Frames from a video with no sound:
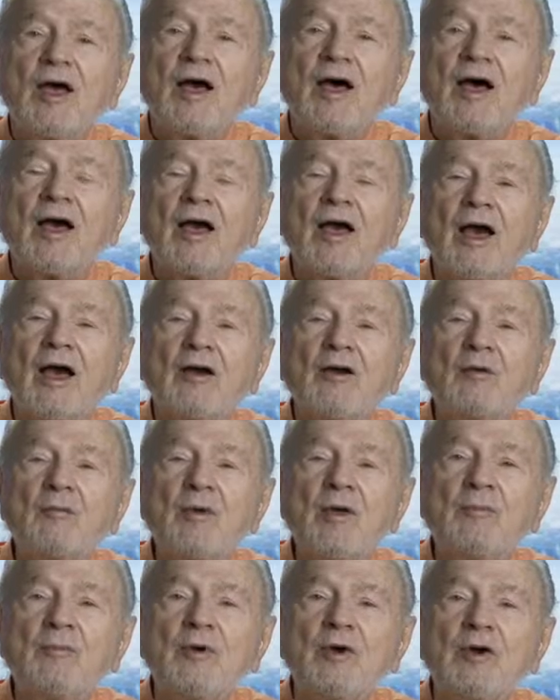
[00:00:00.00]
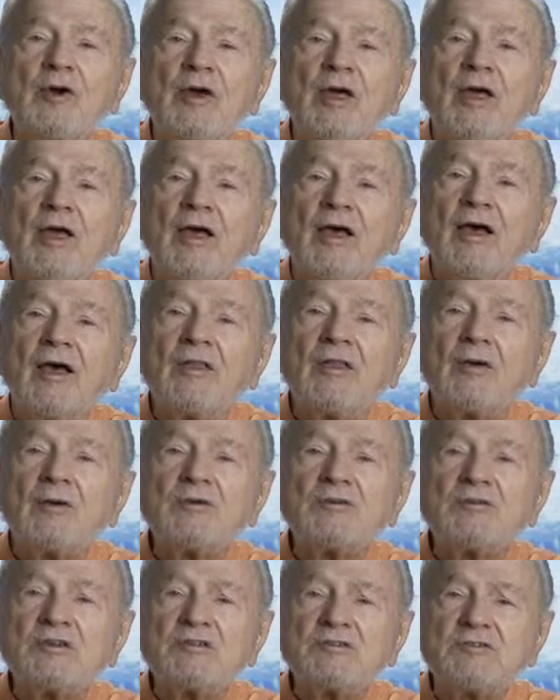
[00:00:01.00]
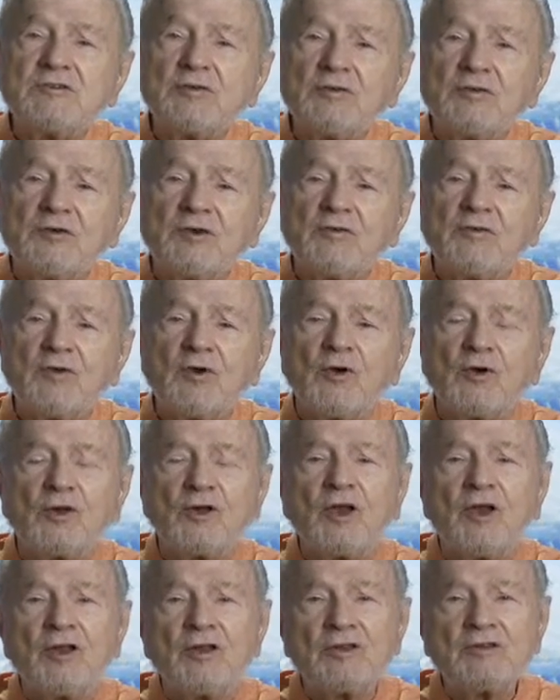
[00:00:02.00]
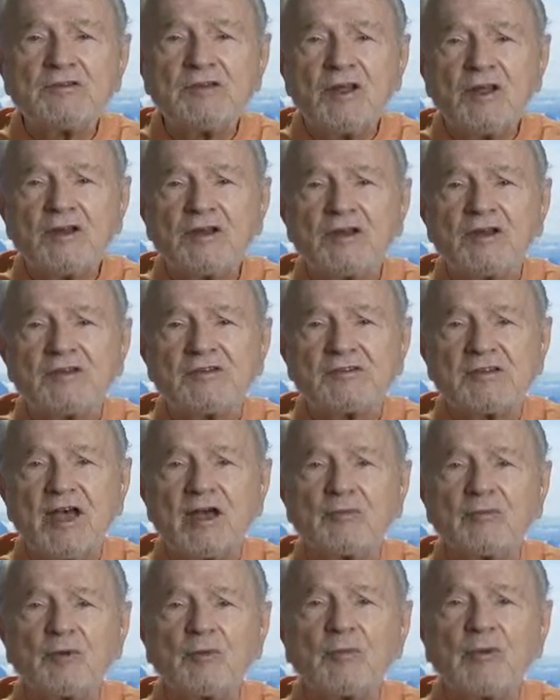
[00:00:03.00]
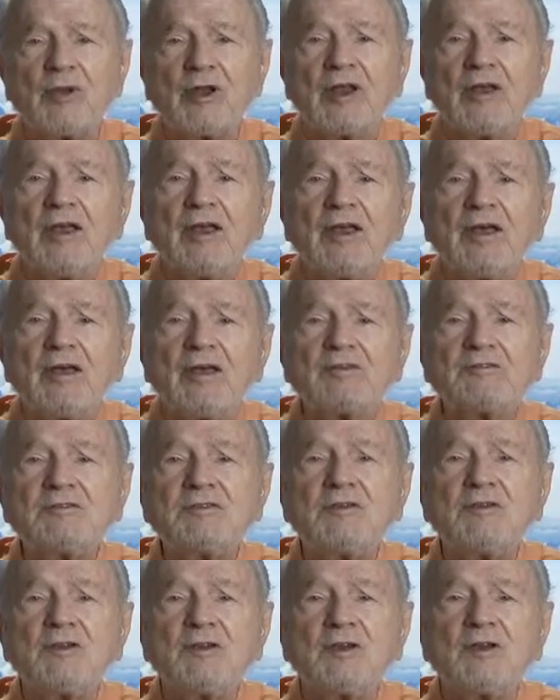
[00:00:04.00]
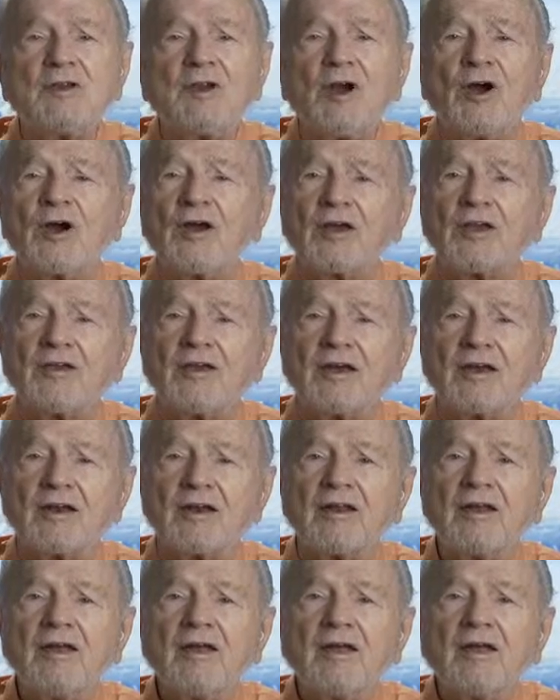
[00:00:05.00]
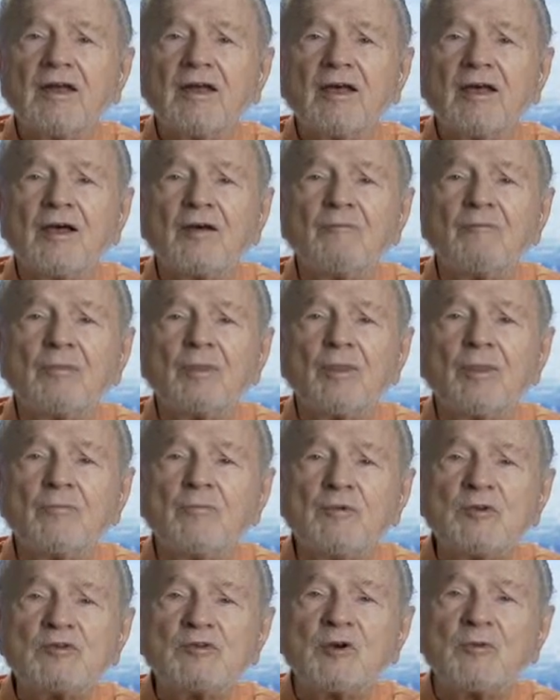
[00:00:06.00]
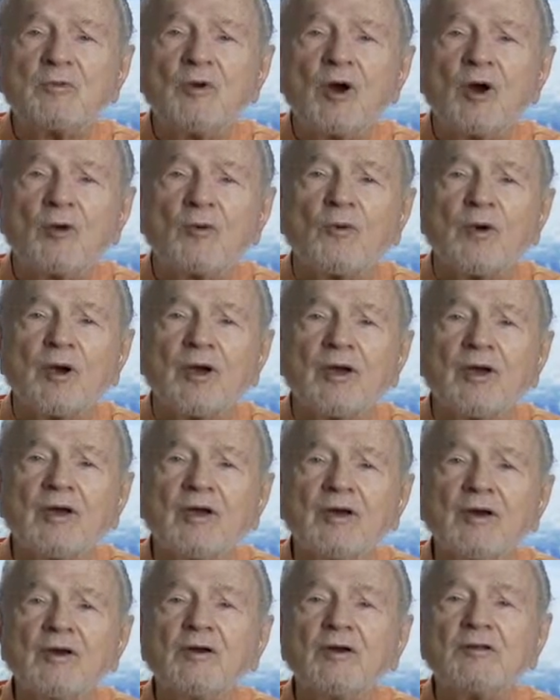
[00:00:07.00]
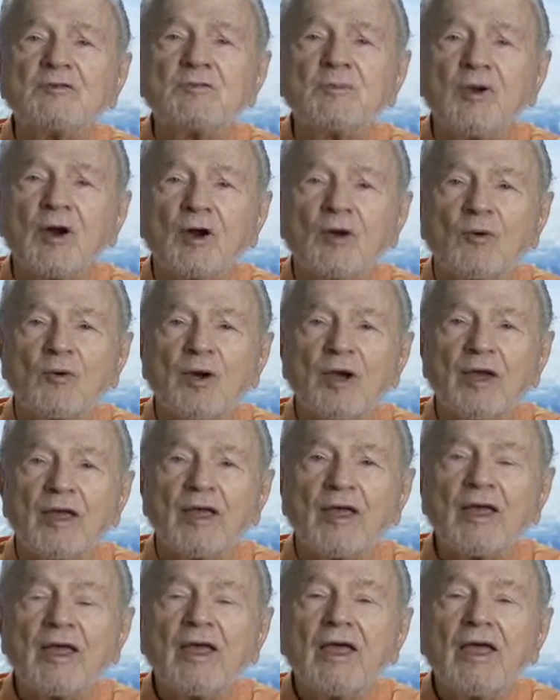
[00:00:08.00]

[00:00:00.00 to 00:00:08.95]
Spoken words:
I remember there was a student of Yogananda's, not a disciple, but a student, an architect, Mr. Brockway, Ernest Brockway.